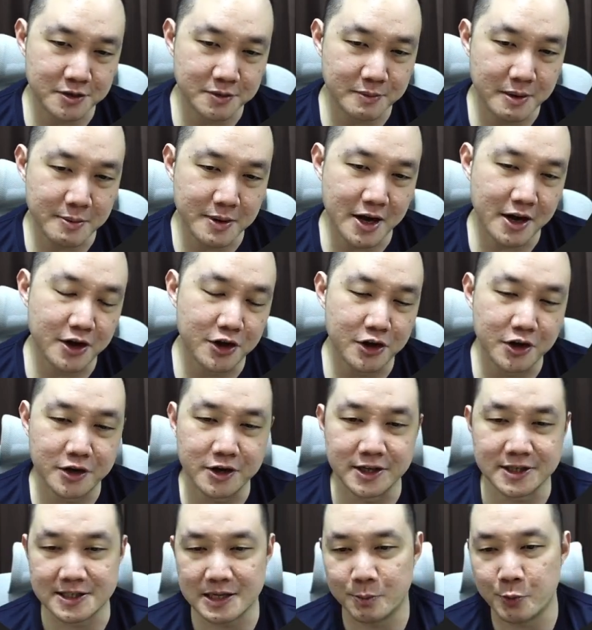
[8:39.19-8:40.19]
Maybe I heard
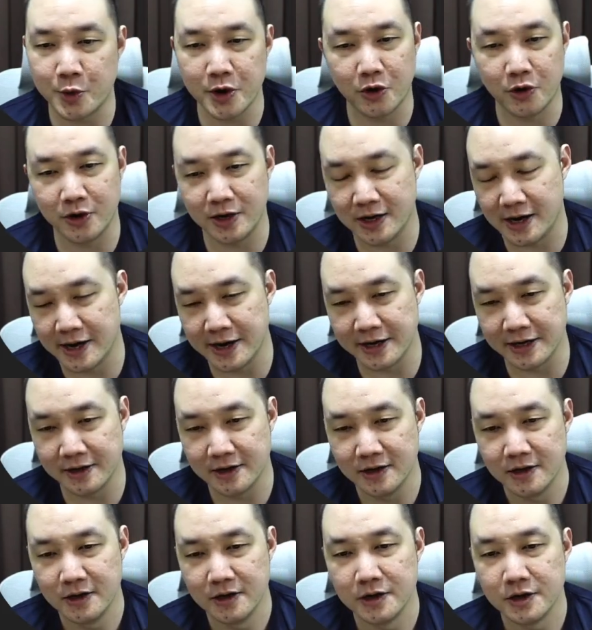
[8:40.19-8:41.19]
it somewhere online.
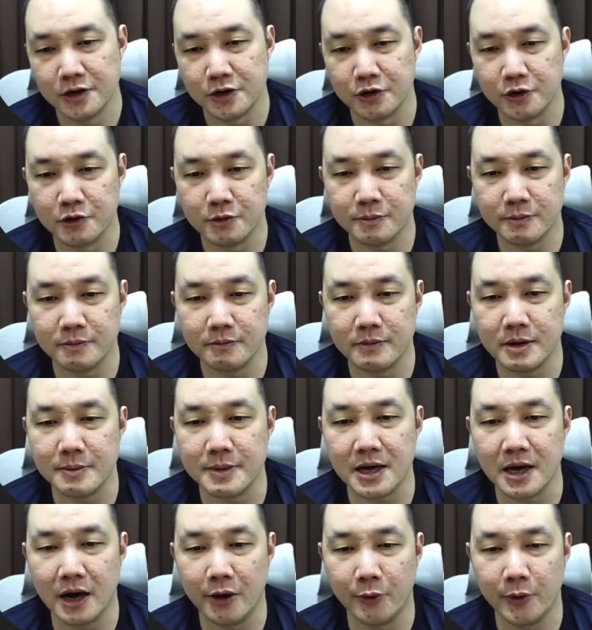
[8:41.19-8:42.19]

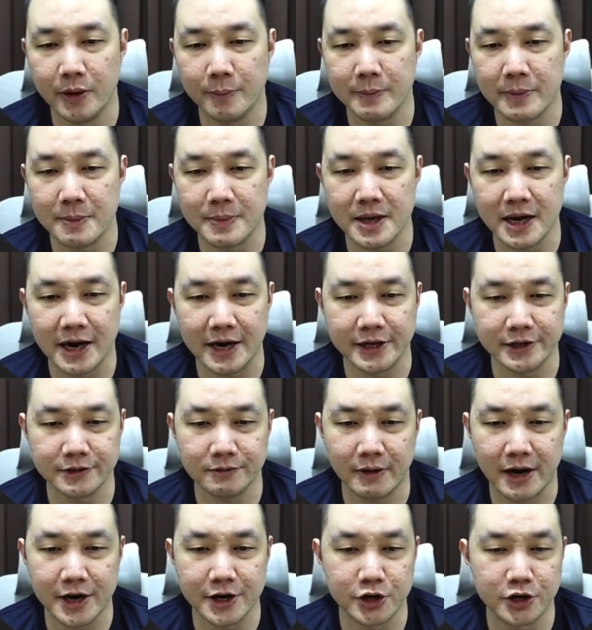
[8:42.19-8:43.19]
Maybe I
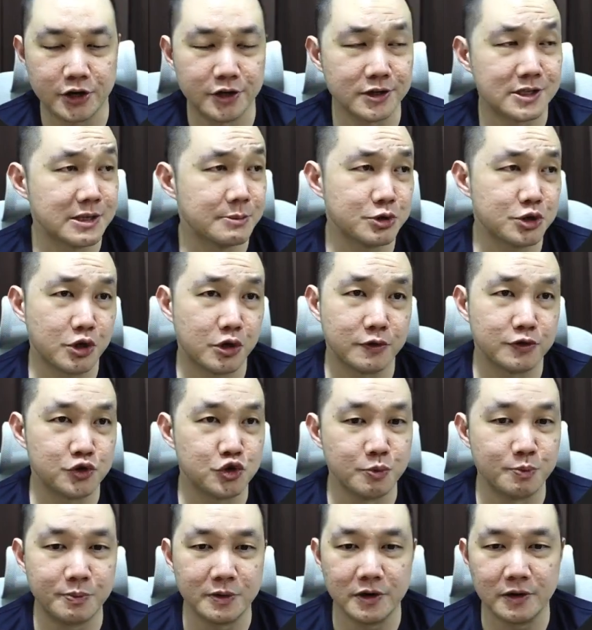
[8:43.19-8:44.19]
heard some sort of
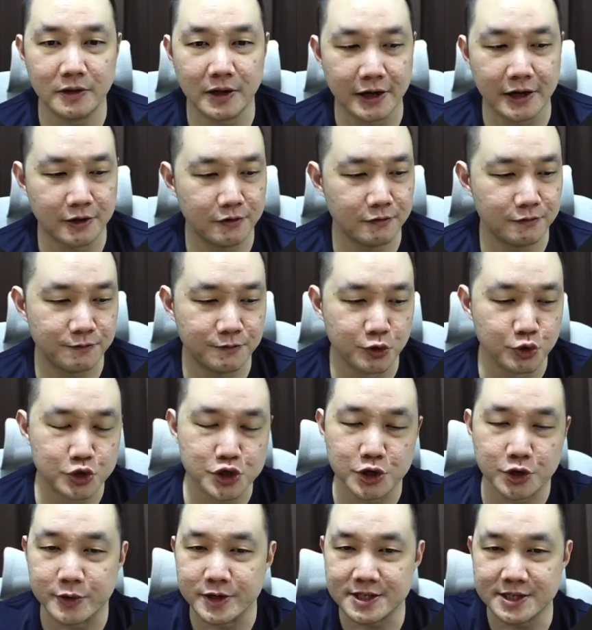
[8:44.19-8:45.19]
super like
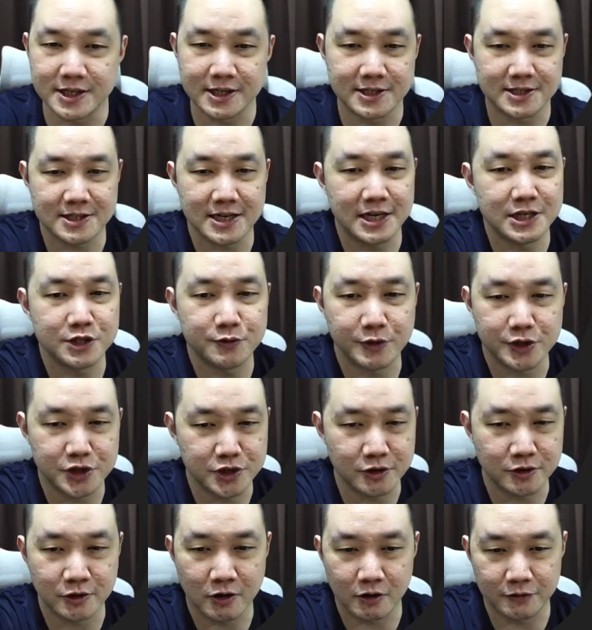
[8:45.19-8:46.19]
futuristic science
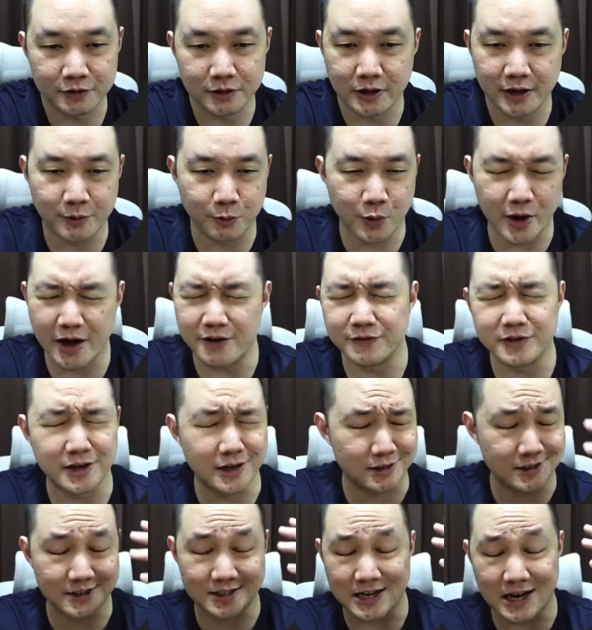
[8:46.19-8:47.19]
fiction novel, like whatever. I
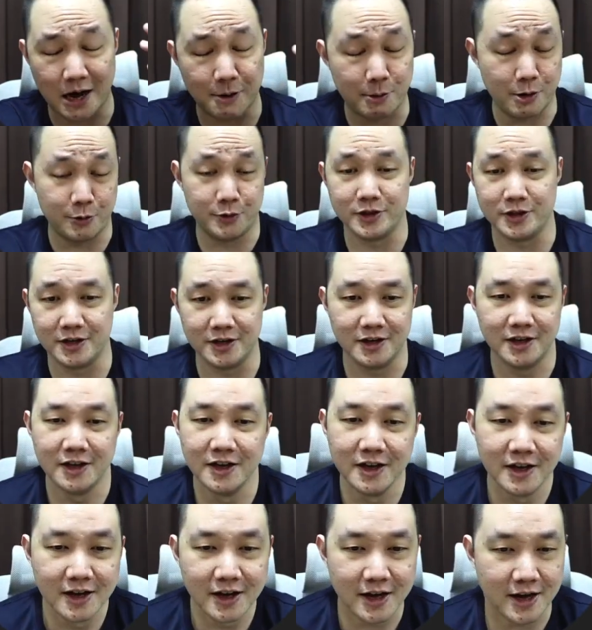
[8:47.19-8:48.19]
just come up with it,
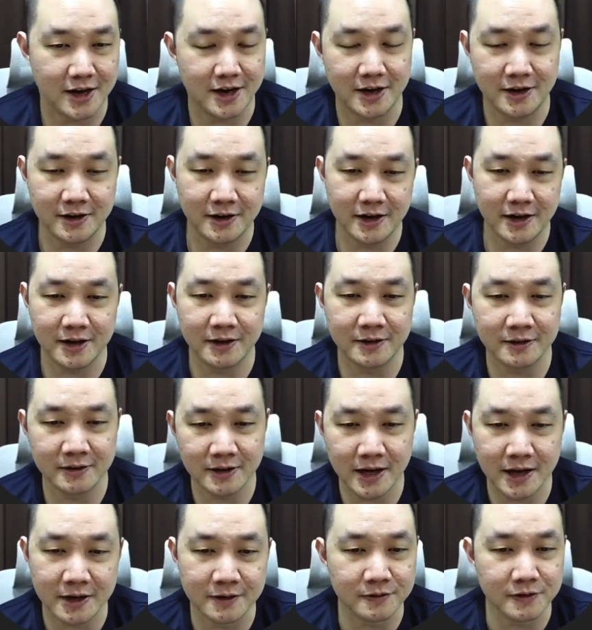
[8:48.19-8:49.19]
and
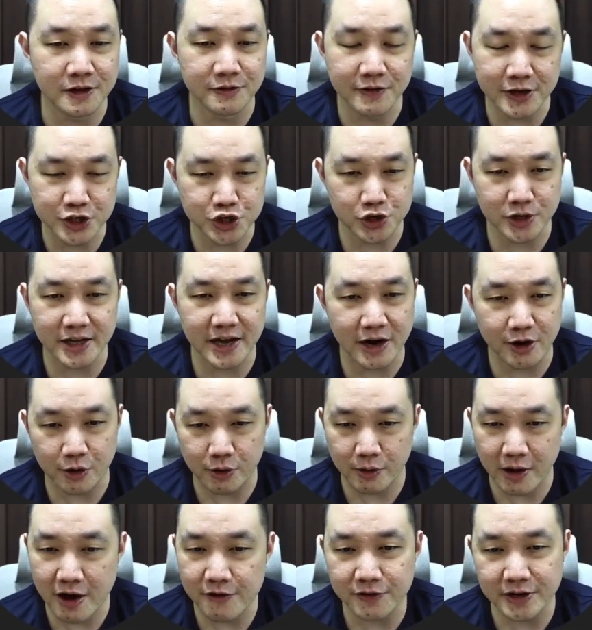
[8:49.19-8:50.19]
eventually I
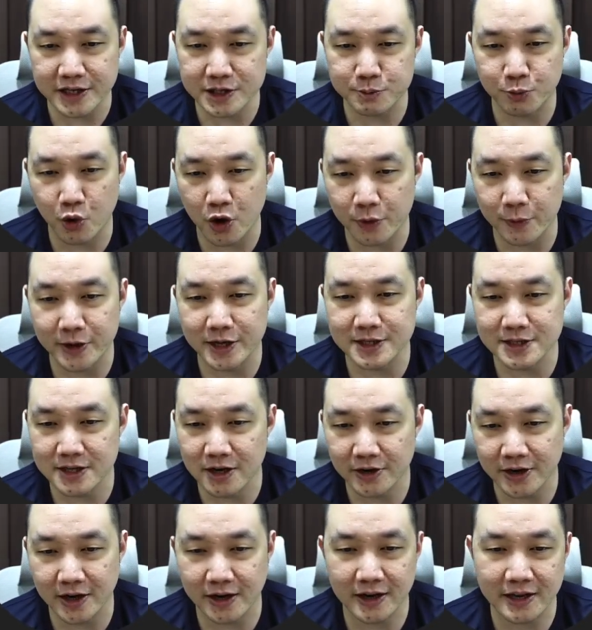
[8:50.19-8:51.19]
arrive at this point where I say,
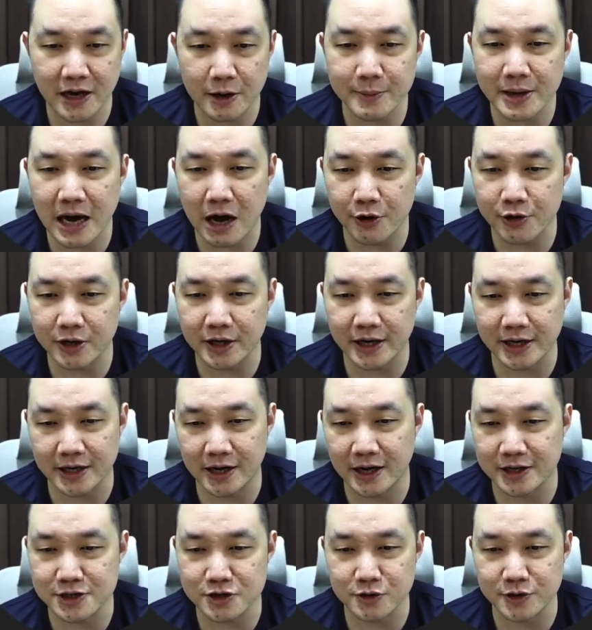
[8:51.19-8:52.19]
okay, tell me how you can
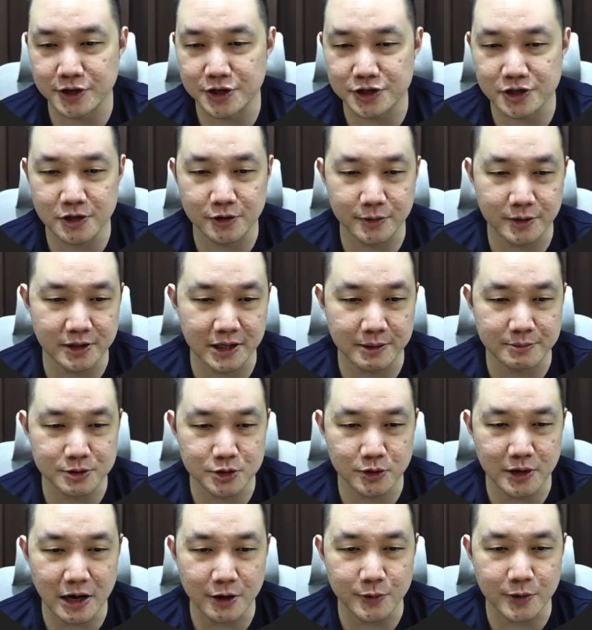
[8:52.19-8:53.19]
enhance cognition in real time. So
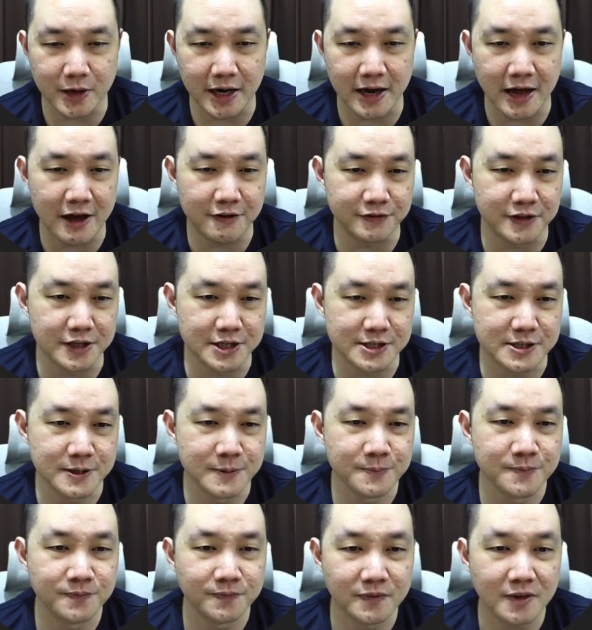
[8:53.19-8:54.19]
now you can have this.
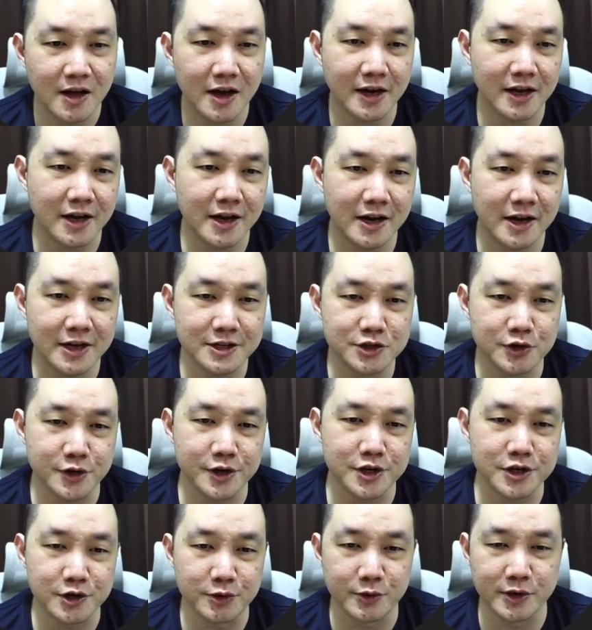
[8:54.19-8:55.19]
I can enhance
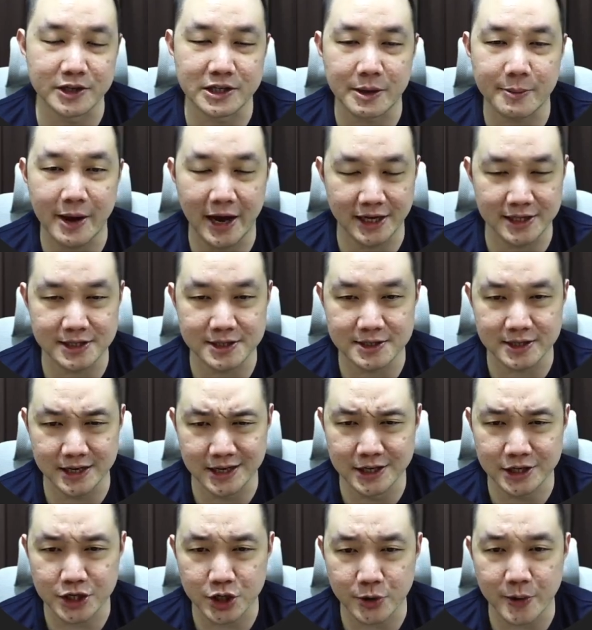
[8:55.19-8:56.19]
cognition in real time by acting as an
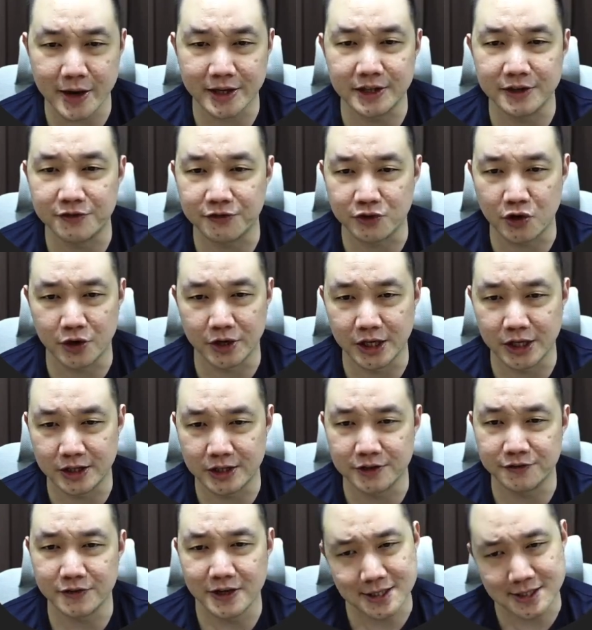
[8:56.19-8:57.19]
interactive
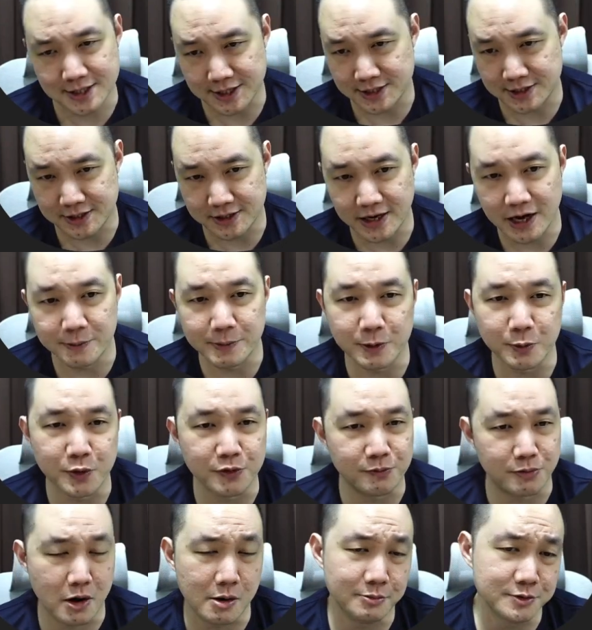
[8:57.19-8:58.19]
cognitive assistant, helping with
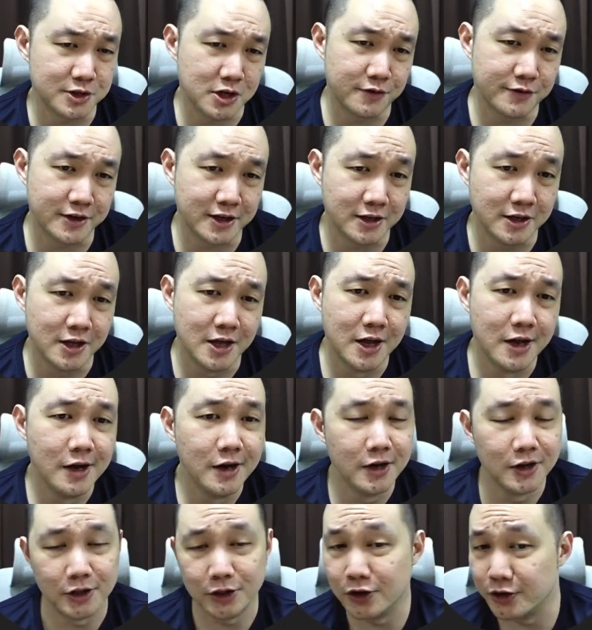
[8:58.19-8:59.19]
problem solving,
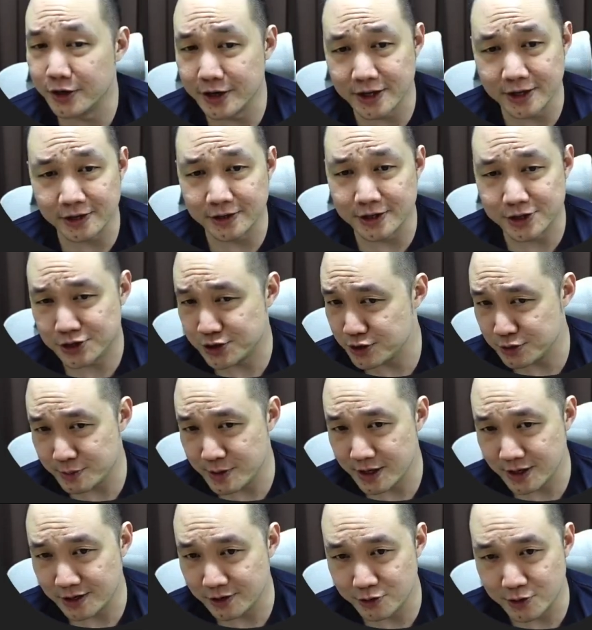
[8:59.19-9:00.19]
learning, decision
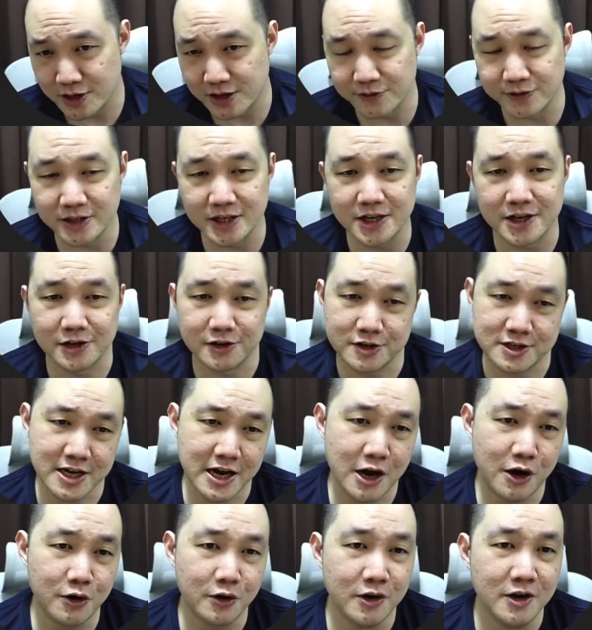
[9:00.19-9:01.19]
making, creativity. Here's
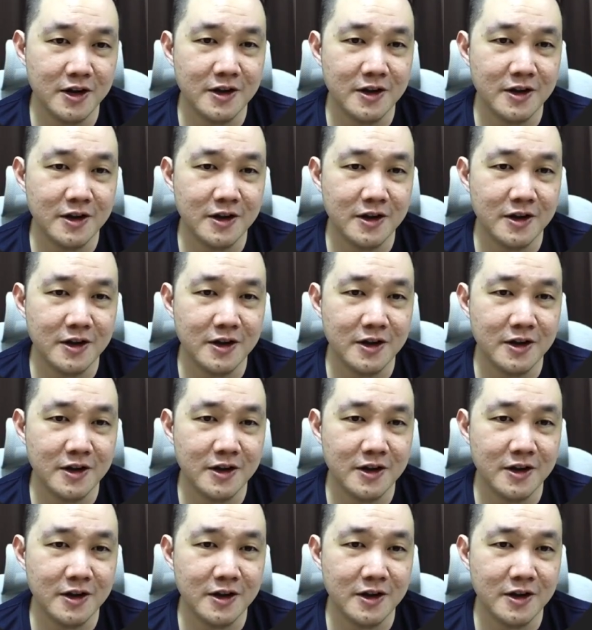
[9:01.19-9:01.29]
how.